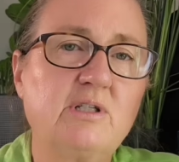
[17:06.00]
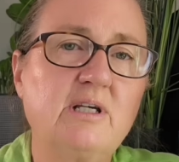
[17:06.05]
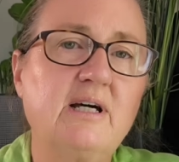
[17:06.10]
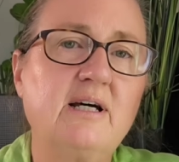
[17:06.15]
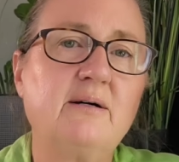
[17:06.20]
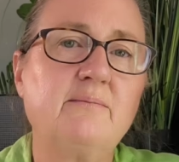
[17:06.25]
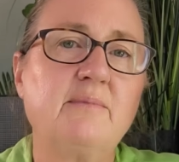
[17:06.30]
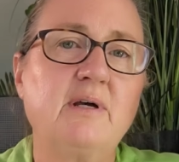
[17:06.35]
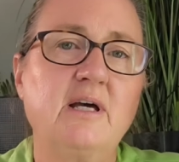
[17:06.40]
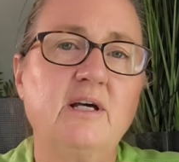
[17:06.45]

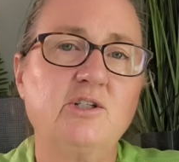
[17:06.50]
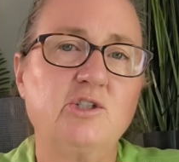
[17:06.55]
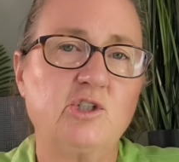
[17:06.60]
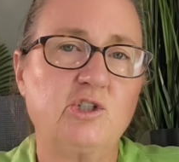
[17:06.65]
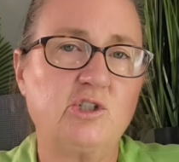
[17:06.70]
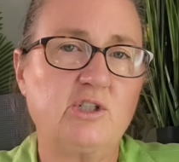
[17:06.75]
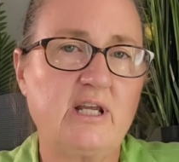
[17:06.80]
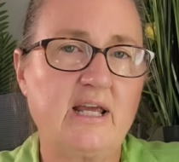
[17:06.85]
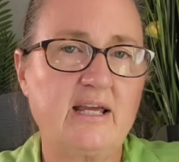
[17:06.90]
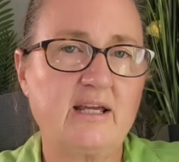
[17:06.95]
up,
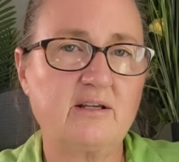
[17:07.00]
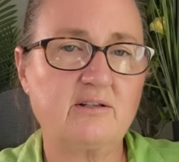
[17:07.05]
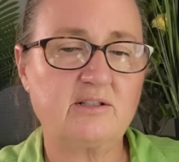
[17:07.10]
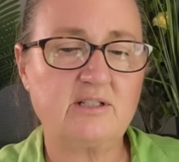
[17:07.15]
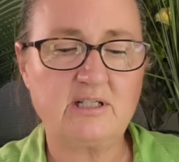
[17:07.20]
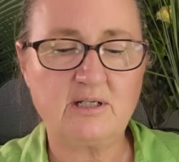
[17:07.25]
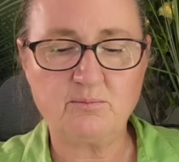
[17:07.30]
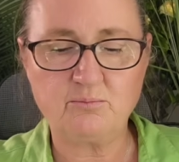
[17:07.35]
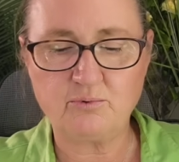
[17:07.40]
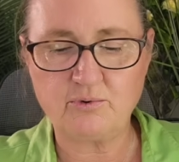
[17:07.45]
just take a
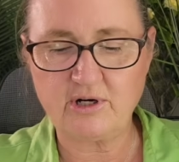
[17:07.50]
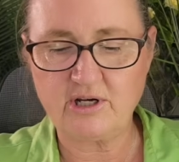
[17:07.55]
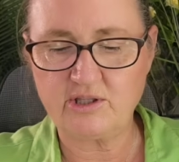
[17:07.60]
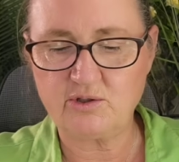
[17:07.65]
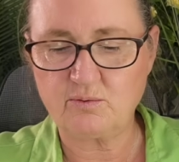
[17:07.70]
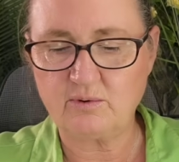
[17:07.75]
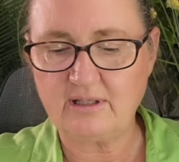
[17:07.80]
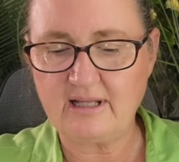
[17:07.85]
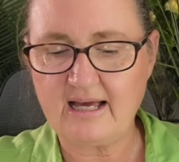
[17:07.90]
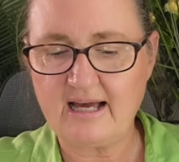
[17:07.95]
deep
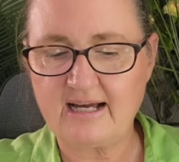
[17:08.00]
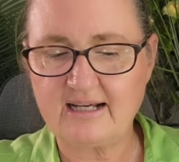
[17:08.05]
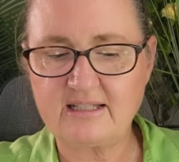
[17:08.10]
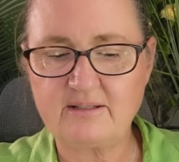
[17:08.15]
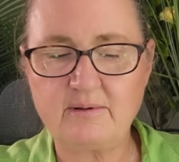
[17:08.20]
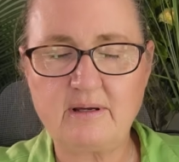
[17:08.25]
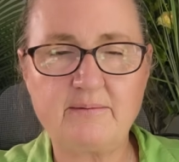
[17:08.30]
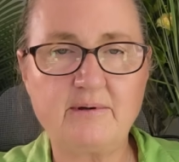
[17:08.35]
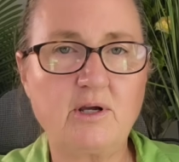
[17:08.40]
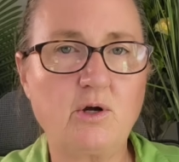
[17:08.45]
breath, relax,
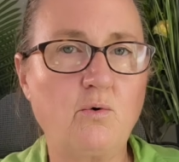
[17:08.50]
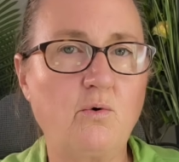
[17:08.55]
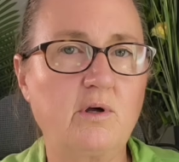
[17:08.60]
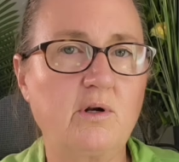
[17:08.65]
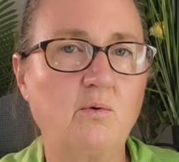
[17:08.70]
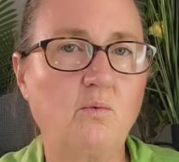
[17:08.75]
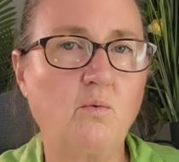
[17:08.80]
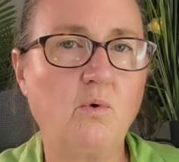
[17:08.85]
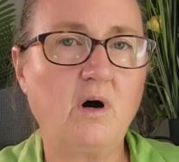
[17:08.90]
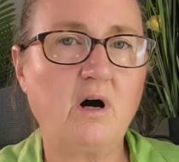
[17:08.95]
maybe go on
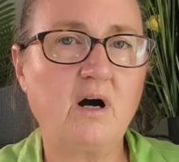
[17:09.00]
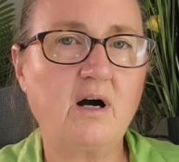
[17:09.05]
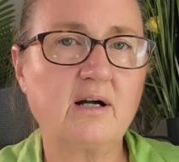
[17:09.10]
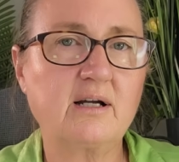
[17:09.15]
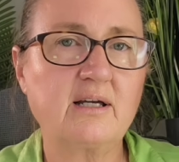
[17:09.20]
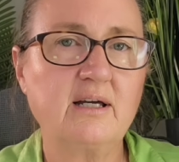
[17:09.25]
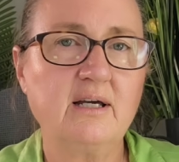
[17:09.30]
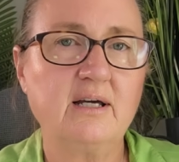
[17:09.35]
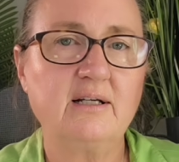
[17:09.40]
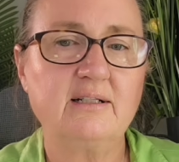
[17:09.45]
a
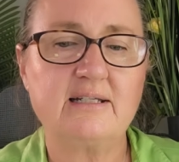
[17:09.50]
walk,